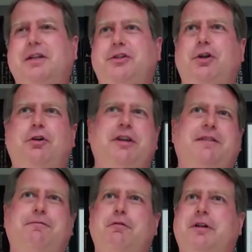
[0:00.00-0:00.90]
So
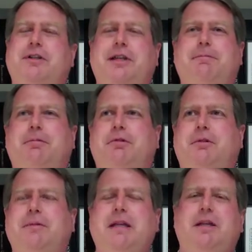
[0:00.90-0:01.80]
if, for
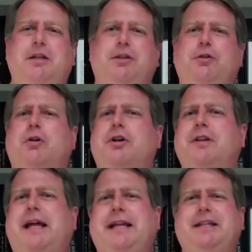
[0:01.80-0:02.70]
example, your
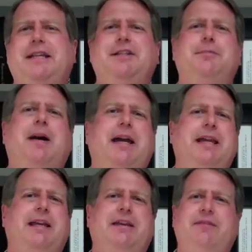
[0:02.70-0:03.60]
client is
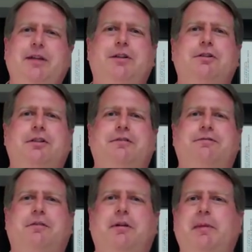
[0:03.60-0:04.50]
buying a vehicle
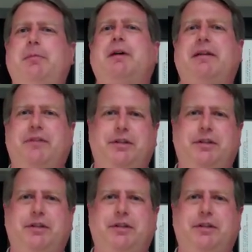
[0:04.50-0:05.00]
from a private